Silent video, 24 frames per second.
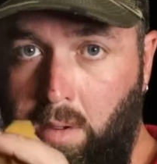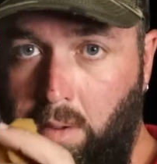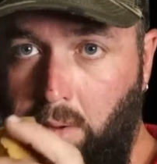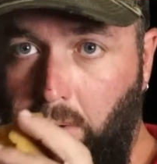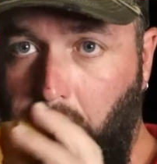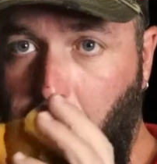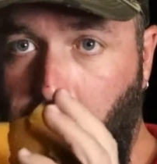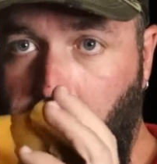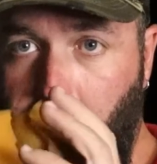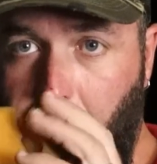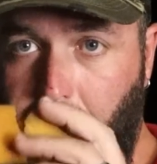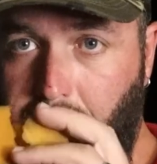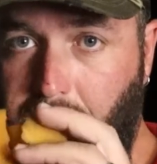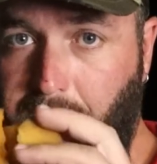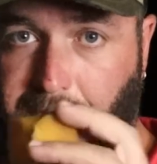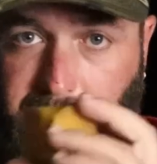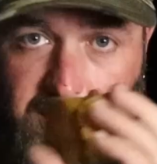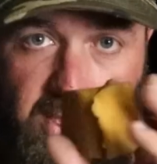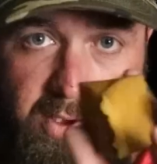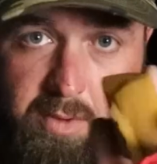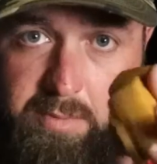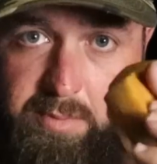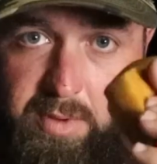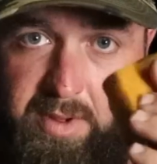Alright,
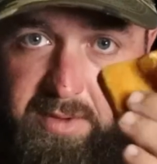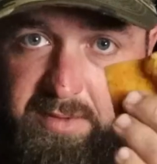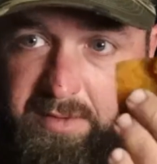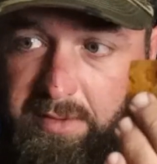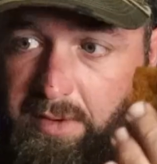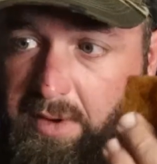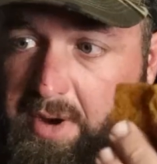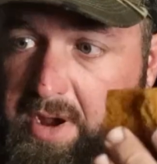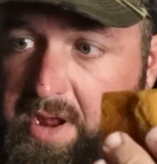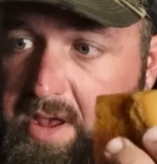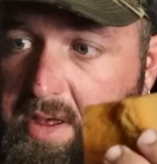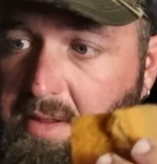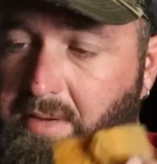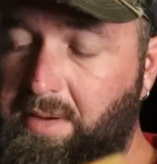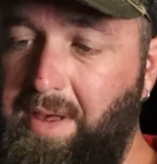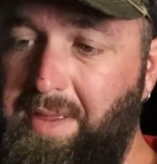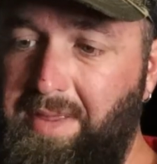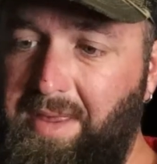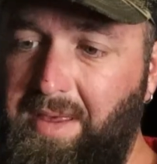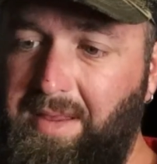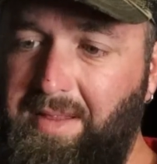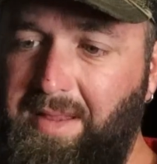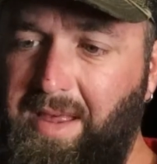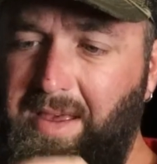foam bits are out.
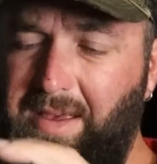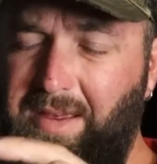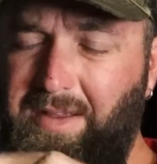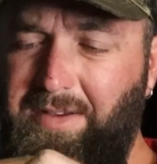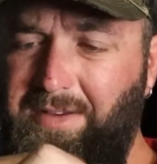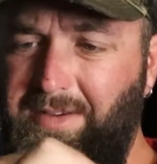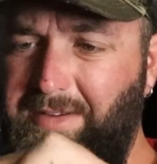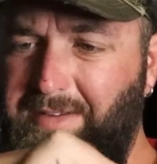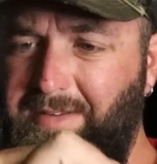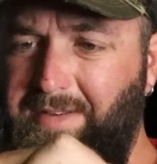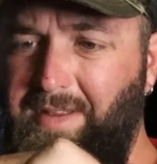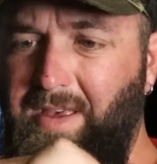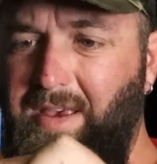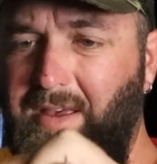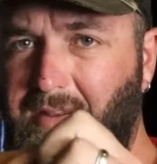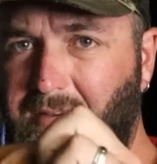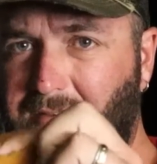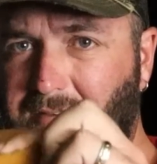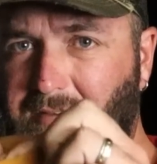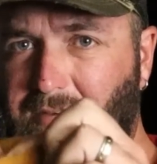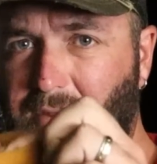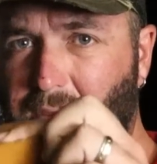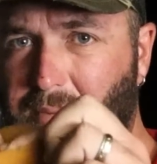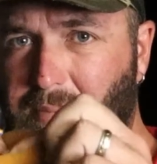I think they're just there
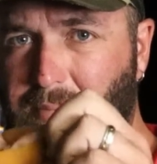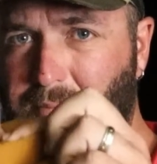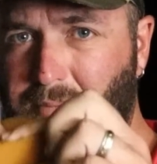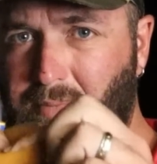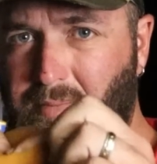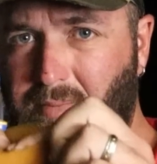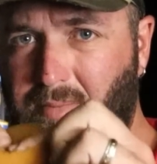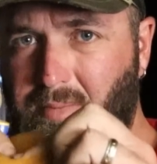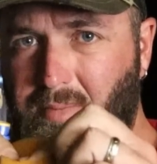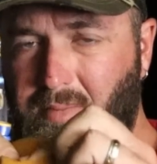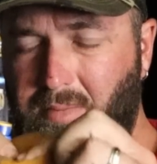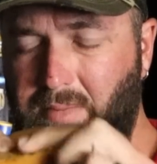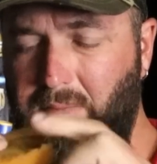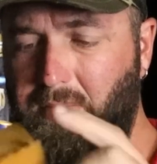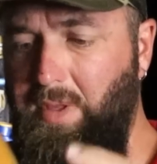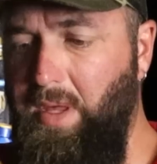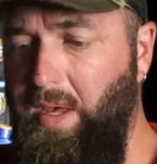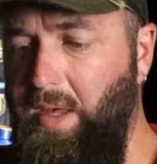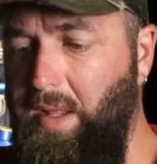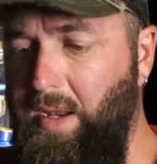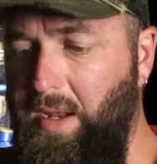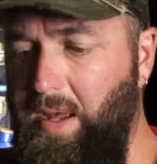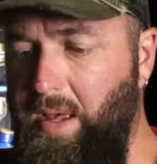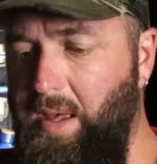to stop
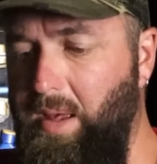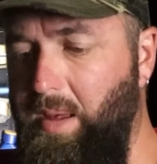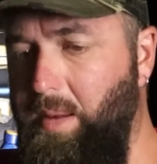that